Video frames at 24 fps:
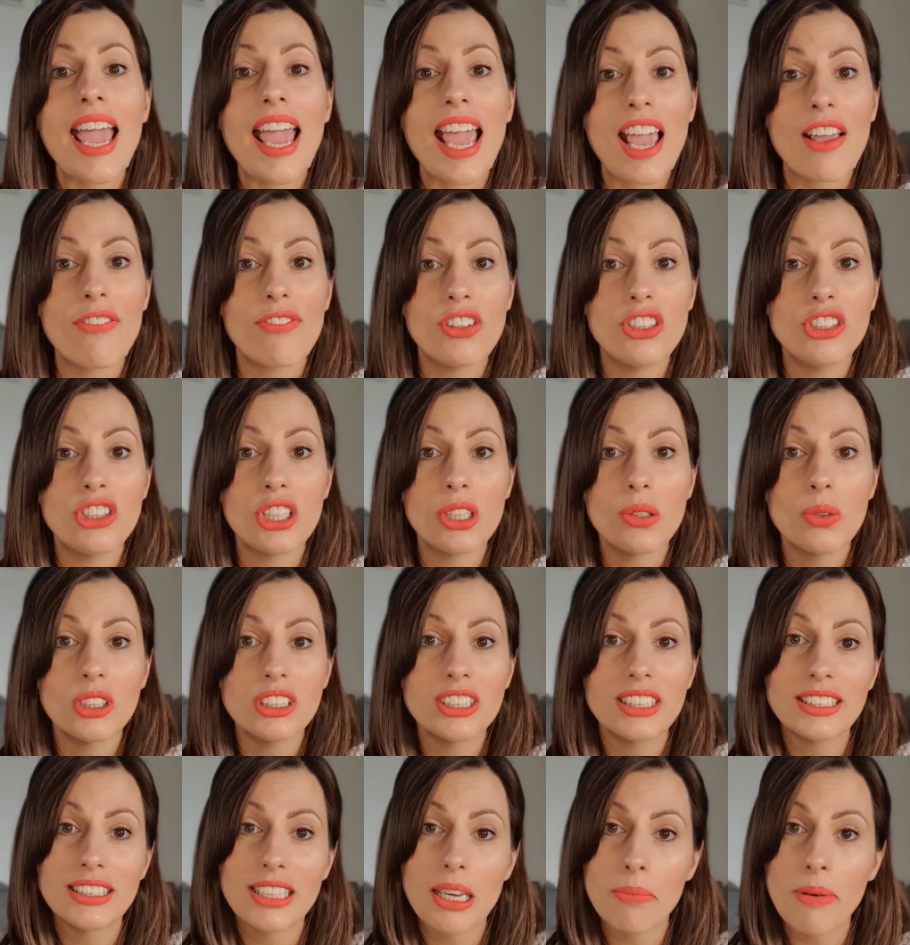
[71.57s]
If you do want
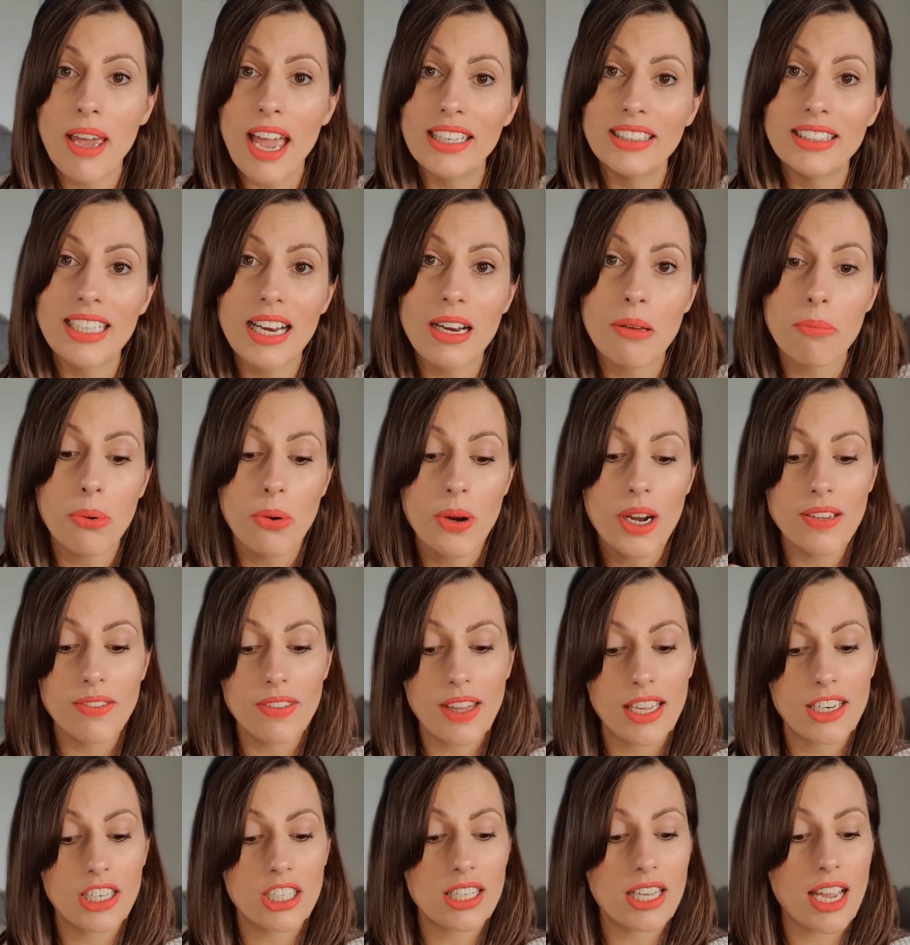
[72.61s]
to skip ahead to any point,
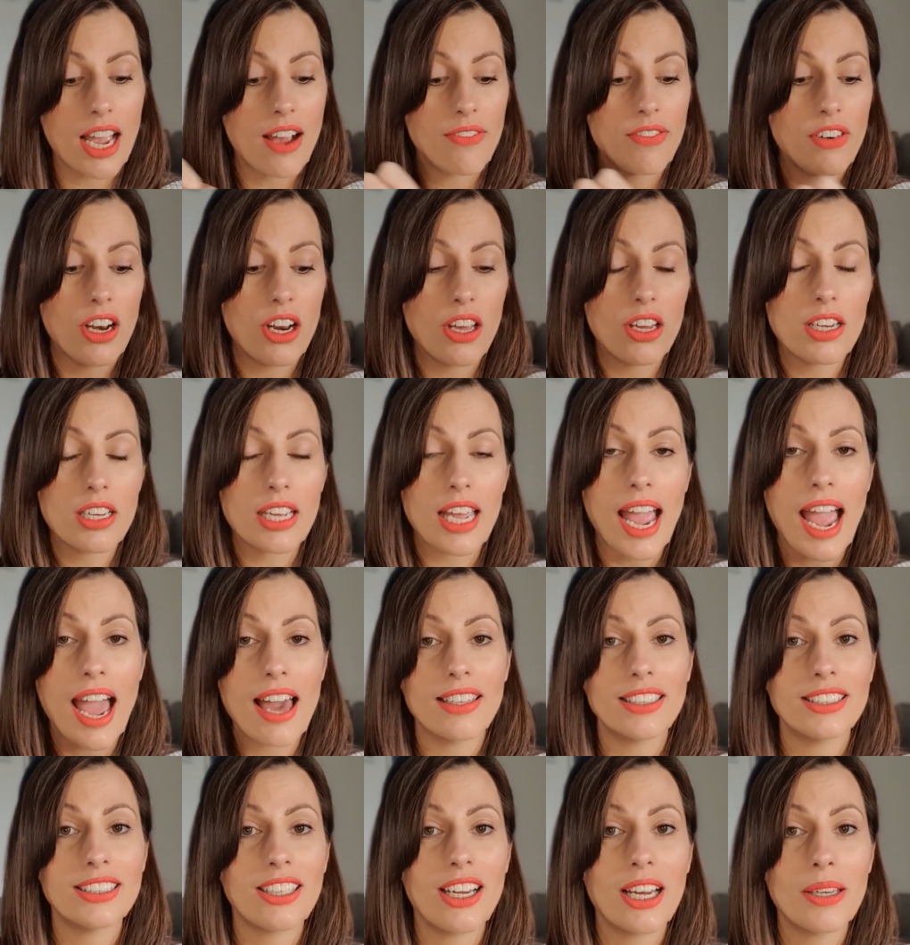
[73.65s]
then just have a look at
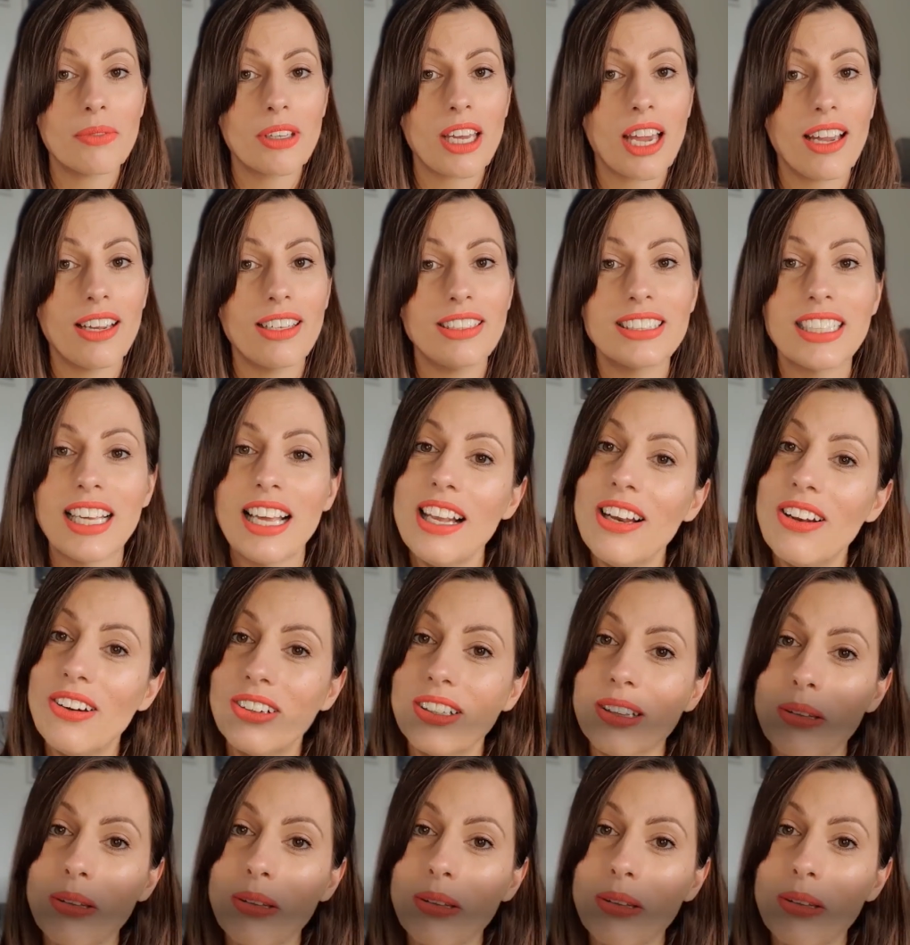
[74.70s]
the time codes along the